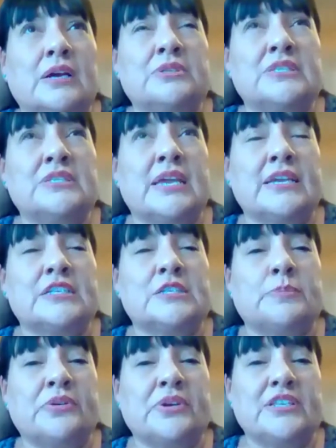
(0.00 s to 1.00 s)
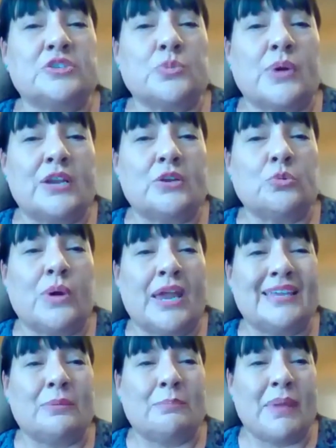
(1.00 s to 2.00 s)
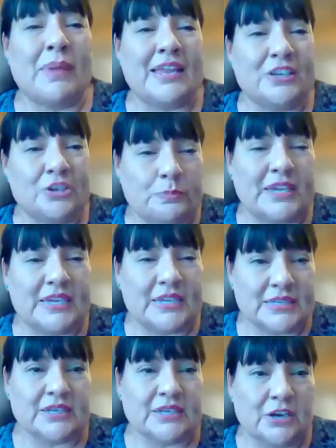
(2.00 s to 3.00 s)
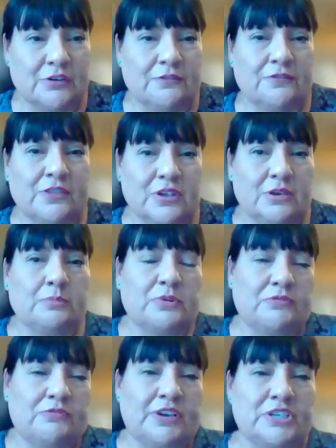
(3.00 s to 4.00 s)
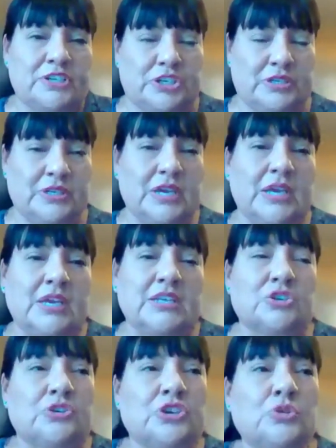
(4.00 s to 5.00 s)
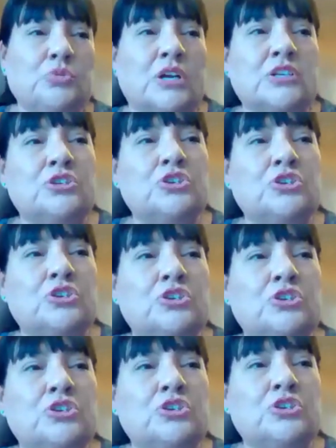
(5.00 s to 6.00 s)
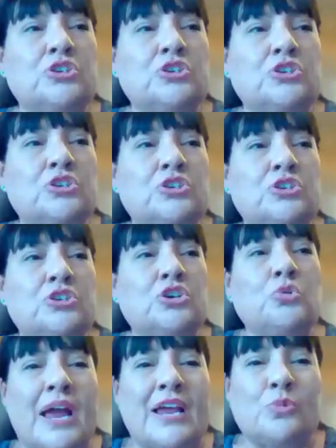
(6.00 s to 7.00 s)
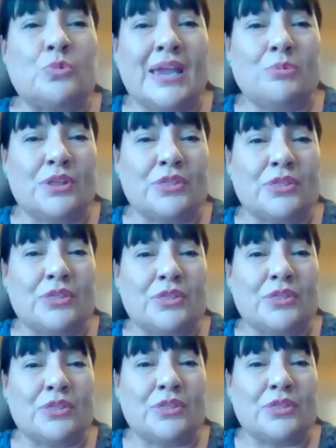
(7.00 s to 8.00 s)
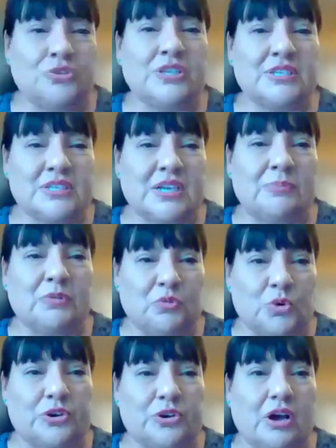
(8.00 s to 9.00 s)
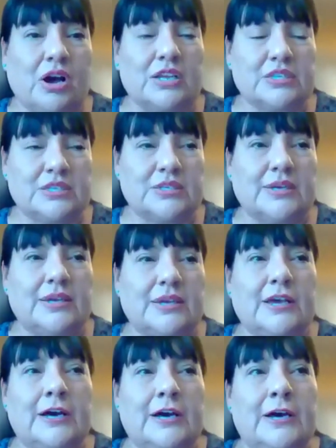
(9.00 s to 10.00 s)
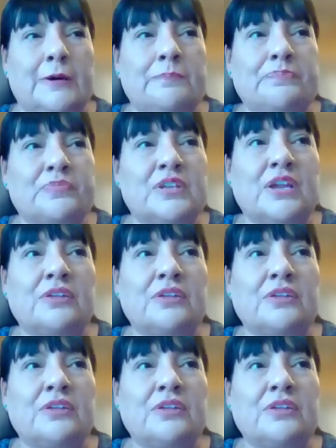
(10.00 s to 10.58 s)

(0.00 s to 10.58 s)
I would say experience right away in the manual piece of the profession. So you want to know right away whether you're going to be able to do this type of work or not.